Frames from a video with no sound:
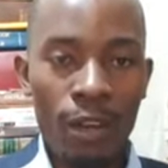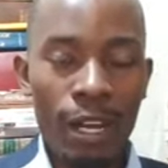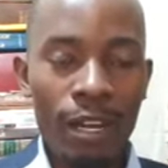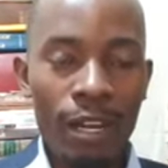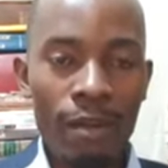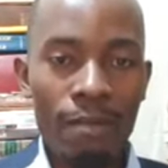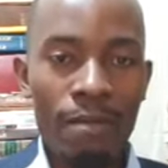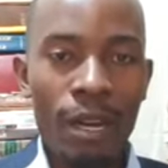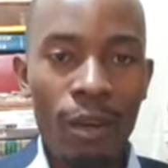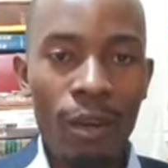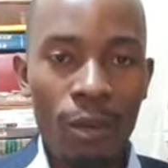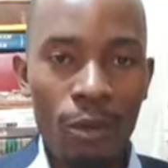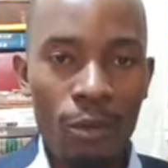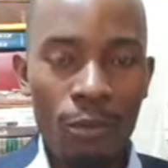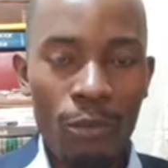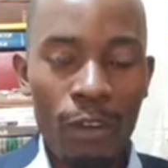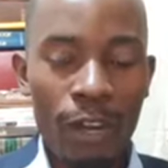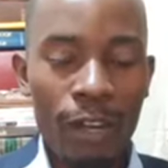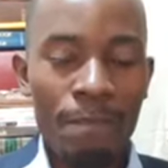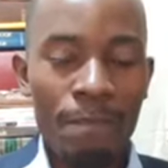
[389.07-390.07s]

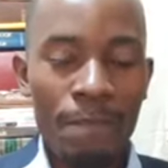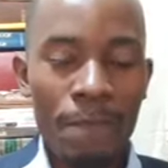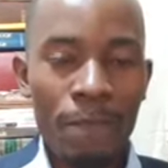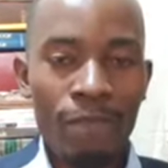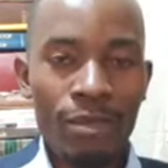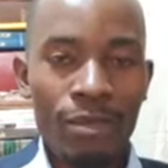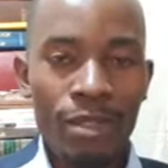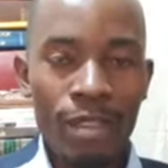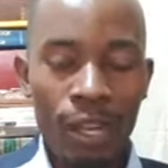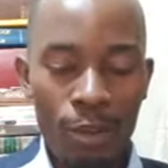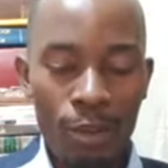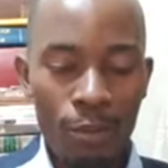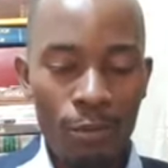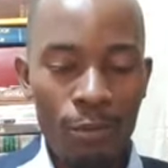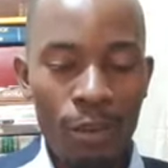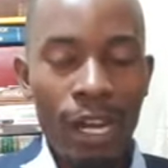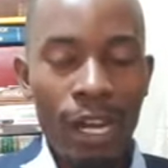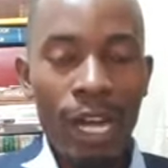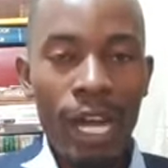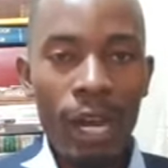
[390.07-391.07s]

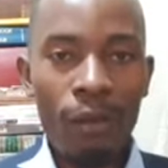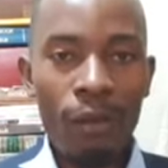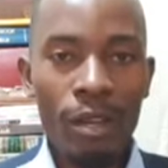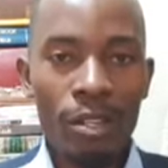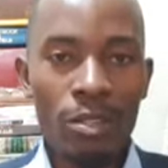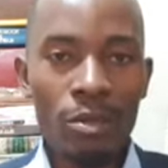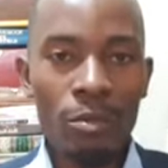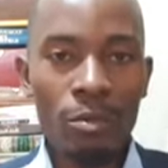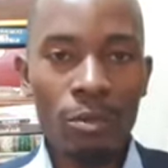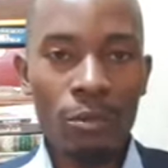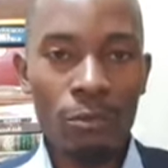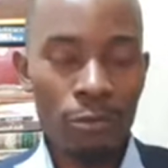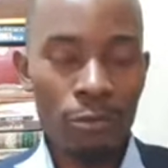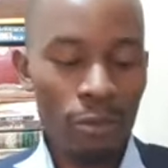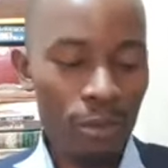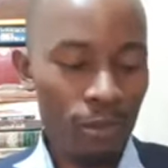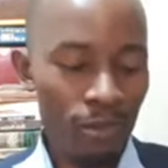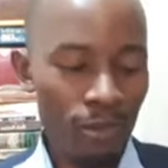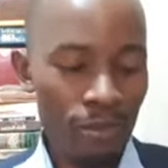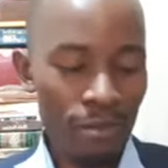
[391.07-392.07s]
I want to move from
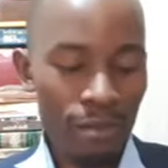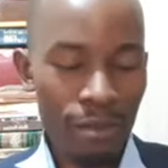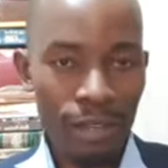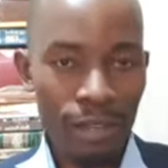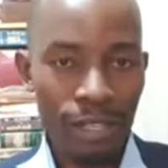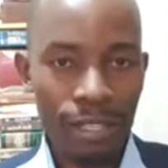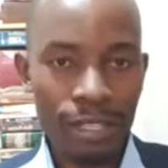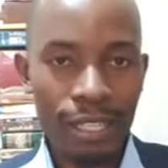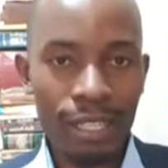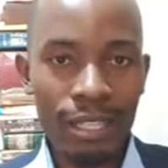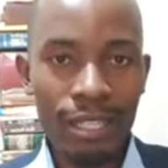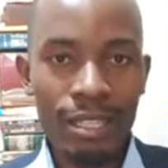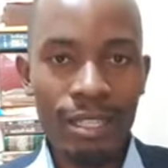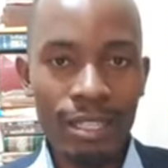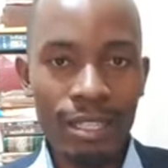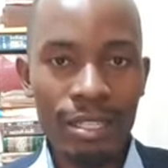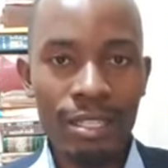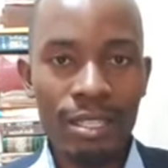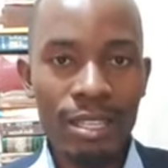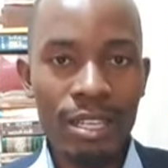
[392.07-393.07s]
a certain
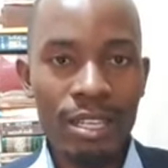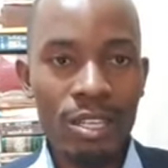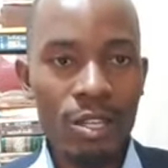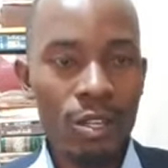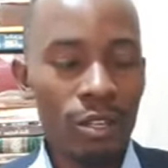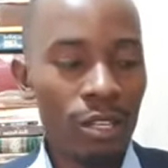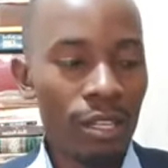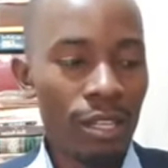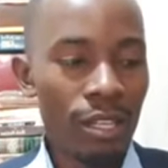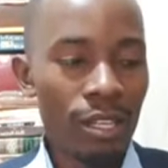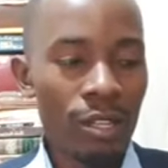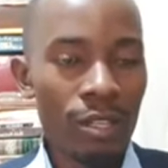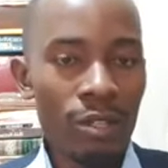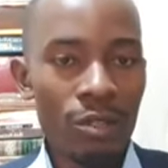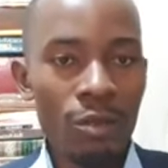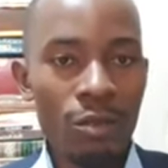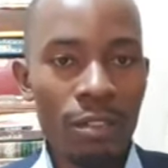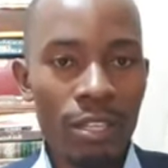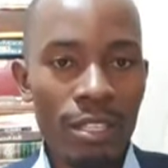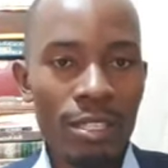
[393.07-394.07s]
destination to
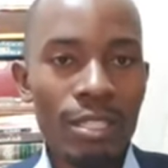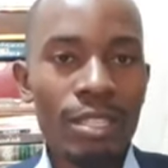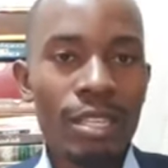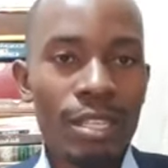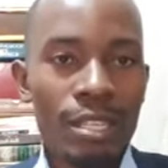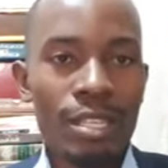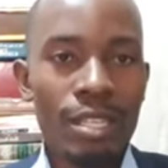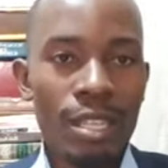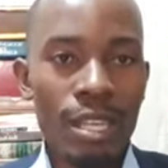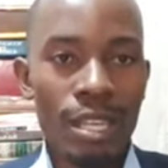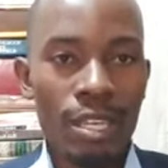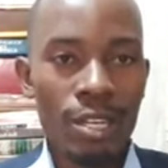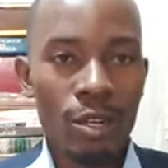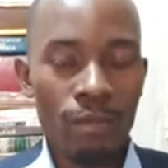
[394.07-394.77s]
this destination.